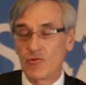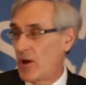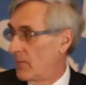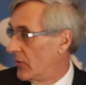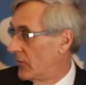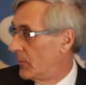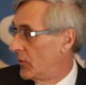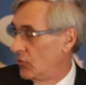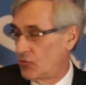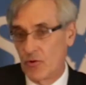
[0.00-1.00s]
chairman of the
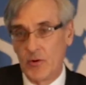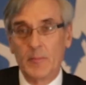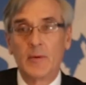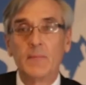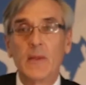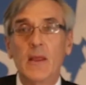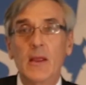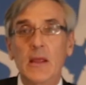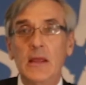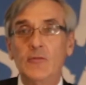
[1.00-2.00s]
Bruges Group.
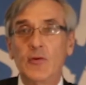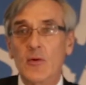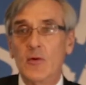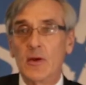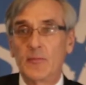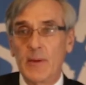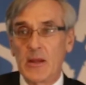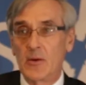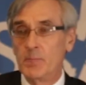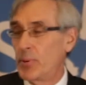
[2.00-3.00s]
He too has
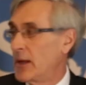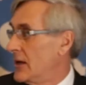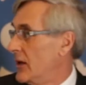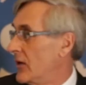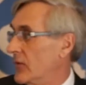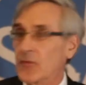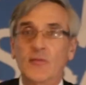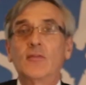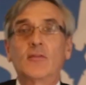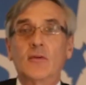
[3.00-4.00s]
been completely
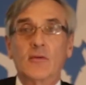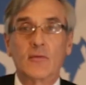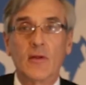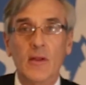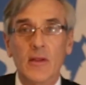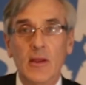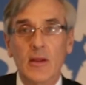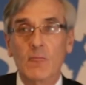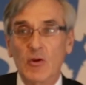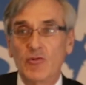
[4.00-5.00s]
consistent
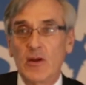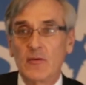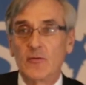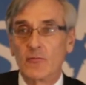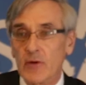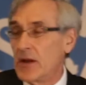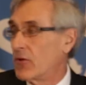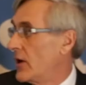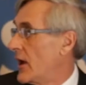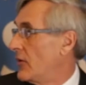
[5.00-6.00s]
in wishing to
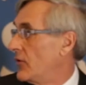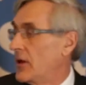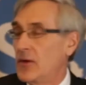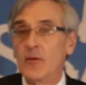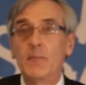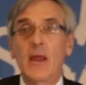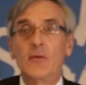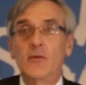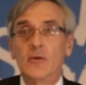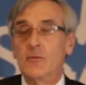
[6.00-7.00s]
recreate an
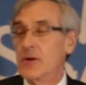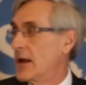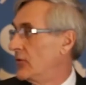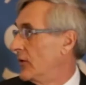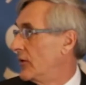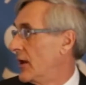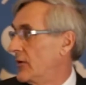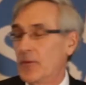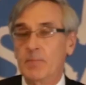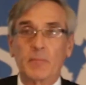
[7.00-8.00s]
independent United
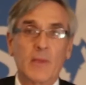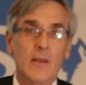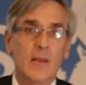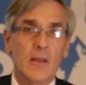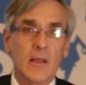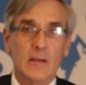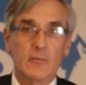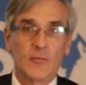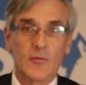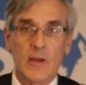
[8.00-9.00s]
Kingdom. He
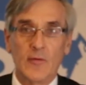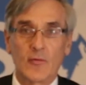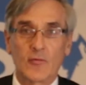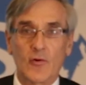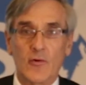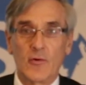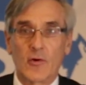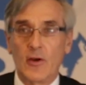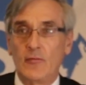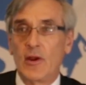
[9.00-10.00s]
was always a strong
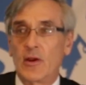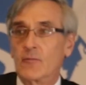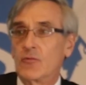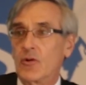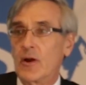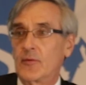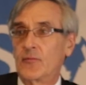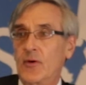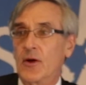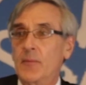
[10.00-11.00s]
critic of
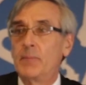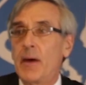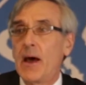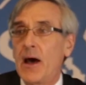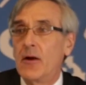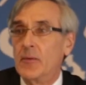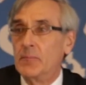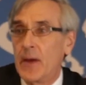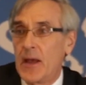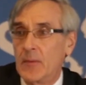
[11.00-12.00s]
transfer of power
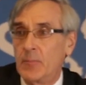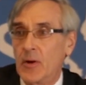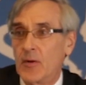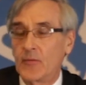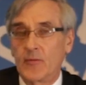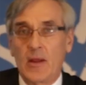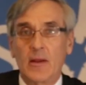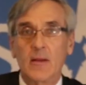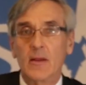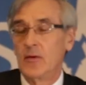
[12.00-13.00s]
and bad
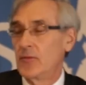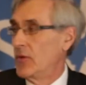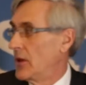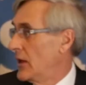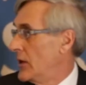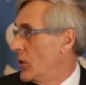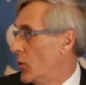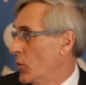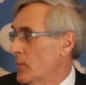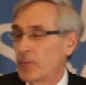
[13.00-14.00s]
policy to the
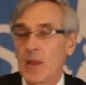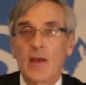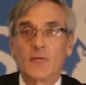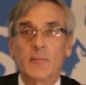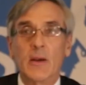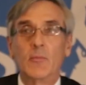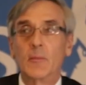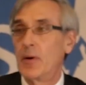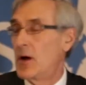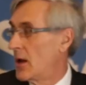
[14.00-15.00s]
EU as a Member
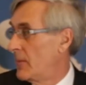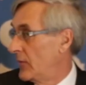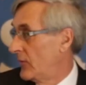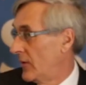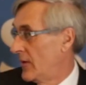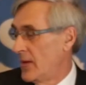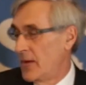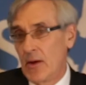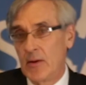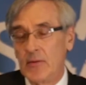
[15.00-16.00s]
of Parliament.
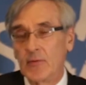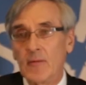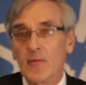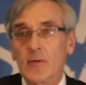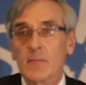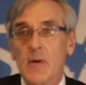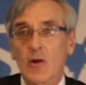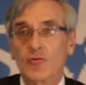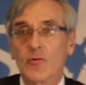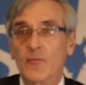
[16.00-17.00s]
He's given
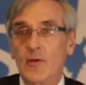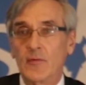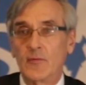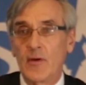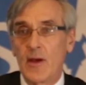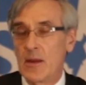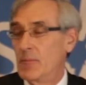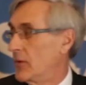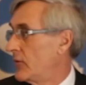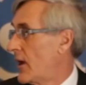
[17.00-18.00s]
much of his time
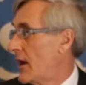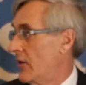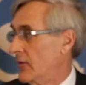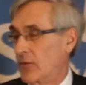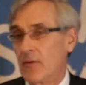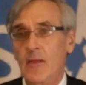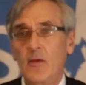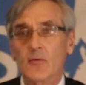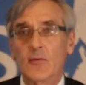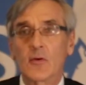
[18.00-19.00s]
and talent
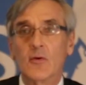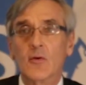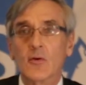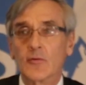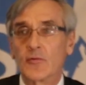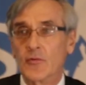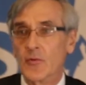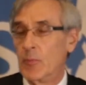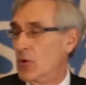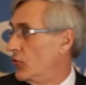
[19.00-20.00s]
to the cause through
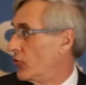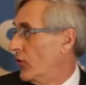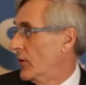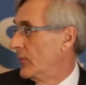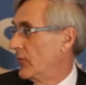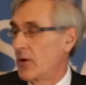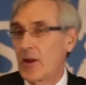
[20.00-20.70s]
the Bruges Group, so